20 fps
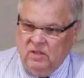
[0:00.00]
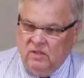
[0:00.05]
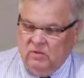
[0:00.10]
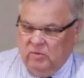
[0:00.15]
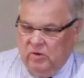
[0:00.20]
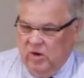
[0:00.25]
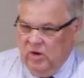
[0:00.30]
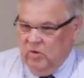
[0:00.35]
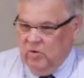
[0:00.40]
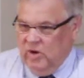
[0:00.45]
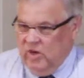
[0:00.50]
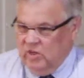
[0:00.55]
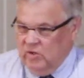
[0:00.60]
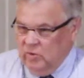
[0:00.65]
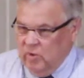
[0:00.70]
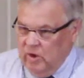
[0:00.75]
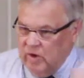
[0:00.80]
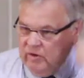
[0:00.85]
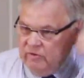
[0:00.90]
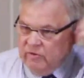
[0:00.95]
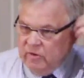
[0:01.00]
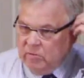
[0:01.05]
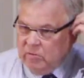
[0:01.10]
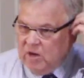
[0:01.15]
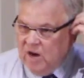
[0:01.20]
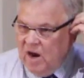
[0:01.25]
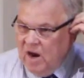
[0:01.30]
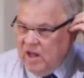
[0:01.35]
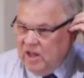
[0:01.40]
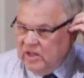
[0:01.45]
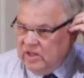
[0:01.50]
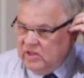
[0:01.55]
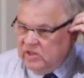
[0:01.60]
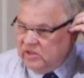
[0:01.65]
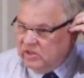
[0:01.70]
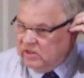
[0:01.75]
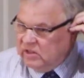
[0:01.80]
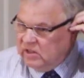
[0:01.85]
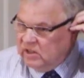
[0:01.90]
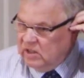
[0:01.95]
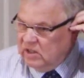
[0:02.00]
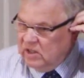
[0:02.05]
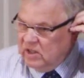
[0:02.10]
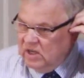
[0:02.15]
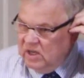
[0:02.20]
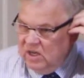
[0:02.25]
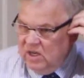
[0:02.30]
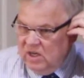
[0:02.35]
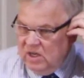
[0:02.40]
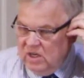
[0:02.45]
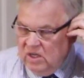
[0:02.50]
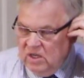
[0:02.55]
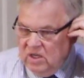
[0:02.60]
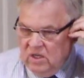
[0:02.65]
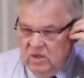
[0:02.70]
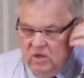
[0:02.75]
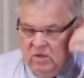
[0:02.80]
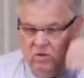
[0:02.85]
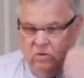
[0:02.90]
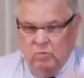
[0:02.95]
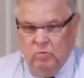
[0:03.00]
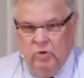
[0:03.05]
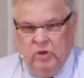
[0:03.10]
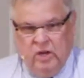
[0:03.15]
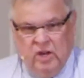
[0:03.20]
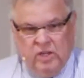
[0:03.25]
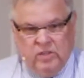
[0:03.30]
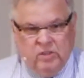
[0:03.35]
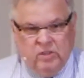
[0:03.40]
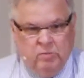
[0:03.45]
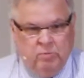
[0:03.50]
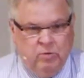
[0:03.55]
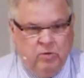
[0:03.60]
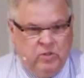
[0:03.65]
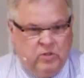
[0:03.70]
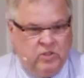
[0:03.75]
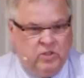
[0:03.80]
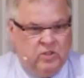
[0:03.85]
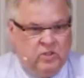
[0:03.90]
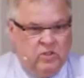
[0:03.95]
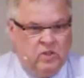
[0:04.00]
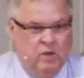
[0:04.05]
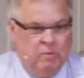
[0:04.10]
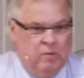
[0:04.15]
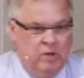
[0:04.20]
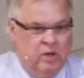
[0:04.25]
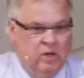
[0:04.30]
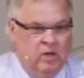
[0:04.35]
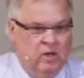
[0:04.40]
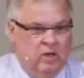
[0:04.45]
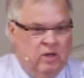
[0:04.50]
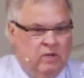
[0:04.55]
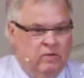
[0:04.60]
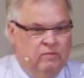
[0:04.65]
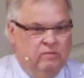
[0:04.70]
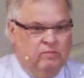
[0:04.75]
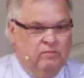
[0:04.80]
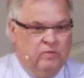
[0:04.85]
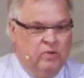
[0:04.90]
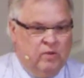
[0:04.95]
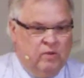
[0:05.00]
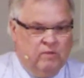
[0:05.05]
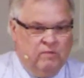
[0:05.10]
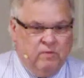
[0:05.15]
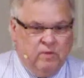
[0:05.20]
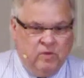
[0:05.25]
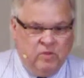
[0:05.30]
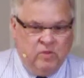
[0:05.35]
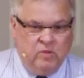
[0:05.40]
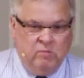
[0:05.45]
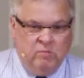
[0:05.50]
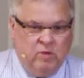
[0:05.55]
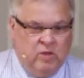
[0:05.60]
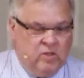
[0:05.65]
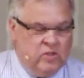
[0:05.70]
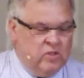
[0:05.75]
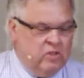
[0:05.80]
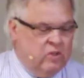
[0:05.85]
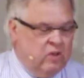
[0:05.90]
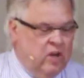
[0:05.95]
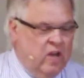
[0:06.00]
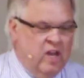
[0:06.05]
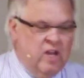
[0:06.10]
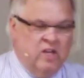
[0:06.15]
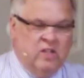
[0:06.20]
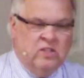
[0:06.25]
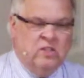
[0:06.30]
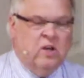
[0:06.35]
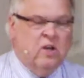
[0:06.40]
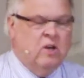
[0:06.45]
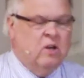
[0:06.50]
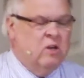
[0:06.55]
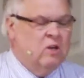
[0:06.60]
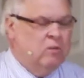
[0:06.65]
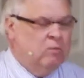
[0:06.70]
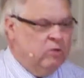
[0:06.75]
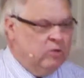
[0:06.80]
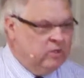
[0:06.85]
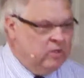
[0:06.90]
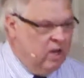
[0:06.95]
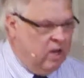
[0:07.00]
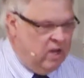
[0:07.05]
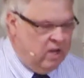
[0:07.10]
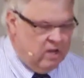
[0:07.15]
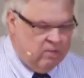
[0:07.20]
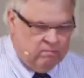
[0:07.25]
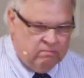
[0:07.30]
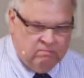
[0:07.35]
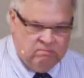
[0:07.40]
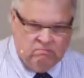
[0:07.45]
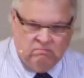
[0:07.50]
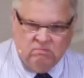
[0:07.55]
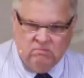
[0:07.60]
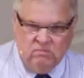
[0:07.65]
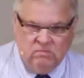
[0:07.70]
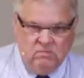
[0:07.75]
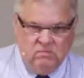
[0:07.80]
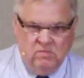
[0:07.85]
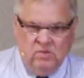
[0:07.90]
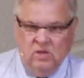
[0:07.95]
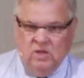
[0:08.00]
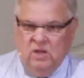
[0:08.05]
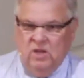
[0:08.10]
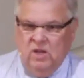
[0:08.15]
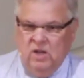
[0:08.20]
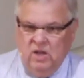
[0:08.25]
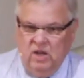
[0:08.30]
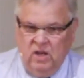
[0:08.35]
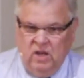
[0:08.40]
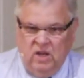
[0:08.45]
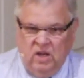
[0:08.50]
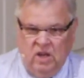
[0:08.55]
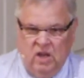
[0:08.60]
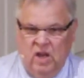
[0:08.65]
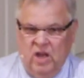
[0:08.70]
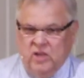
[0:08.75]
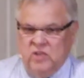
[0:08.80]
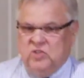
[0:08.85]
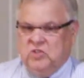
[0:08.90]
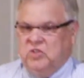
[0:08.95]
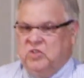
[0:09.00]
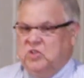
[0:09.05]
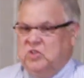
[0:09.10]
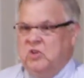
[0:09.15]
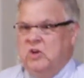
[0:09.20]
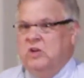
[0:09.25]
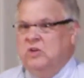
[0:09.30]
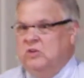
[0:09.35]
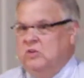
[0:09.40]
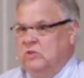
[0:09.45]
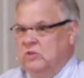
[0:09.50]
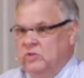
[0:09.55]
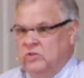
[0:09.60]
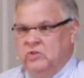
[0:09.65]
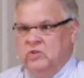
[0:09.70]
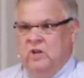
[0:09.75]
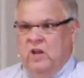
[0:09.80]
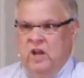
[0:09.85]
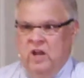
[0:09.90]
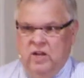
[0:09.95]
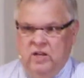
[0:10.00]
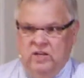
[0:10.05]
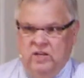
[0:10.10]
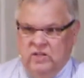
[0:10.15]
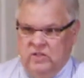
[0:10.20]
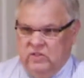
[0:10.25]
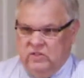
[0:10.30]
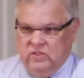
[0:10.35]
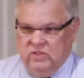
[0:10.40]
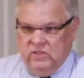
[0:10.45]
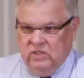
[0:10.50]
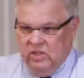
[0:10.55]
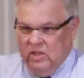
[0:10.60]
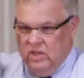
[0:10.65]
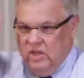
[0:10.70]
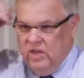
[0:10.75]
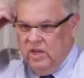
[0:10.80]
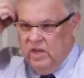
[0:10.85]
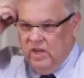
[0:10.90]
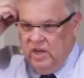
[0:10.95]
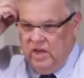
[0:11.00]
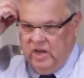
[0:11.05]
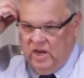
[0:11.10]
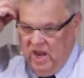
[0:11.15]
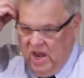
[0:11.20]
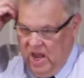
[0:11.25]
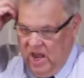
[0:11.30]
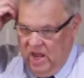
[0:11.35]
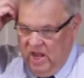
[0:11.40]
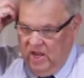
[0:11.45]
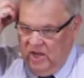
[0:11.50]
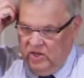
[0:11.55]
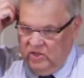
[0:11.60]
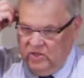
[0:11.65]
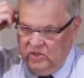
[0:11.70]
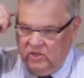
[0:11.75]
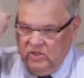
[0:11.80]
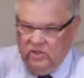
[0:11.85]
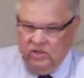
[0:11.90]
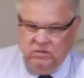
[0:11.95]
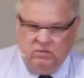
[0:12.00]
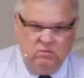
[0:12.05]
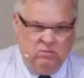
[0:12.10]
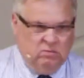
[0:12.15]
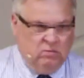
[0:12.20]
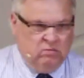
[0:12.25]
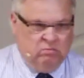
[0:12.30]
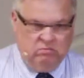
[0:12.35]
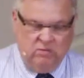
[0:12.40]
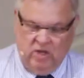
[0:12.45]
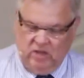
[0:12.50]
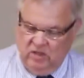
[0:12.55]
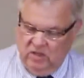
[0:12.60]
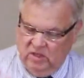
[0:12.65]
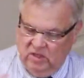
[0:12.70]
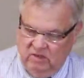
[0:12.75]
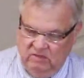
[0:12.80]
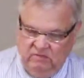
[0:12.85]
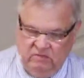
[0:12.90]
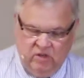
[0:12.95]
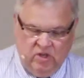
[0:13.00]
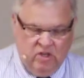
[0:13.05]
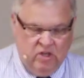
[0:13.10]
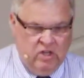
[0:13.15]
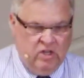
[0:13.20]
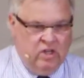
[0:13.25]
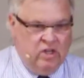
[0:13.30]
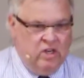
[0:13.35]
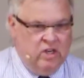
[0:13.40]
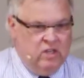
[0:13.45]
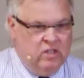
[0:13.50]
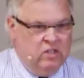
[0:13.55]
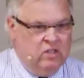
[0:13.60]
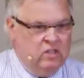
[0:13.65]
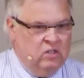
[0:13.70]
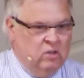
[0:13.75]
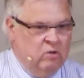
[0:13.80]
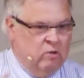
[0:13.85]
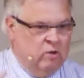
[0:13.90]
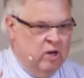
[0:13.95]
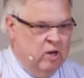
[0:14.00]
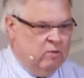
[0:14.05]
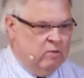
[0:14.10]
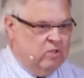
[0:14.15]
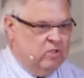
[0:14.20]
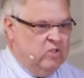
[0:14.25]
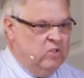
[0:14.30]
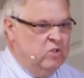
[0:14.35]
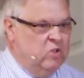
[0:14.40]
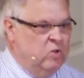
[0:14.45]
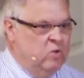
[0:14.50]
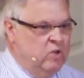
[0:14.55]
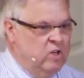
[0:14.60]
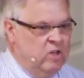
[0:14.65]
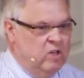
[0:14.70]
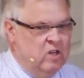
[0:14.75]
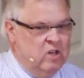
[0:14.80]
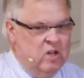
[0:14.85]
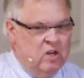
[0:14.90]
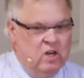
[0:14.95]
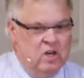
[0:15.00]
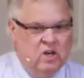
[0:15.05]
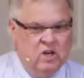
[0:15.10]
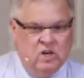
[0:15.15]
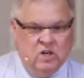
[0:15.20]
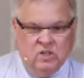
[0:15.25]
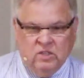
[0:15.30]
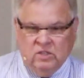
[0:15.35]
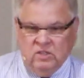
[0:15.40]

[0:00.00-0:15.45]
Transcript: When I graduated from college and went out to Princeton Seminary for the first semester, I had a terrible time. Existential sadness and angst. I didn't fit in. I didn't know what I was doing there.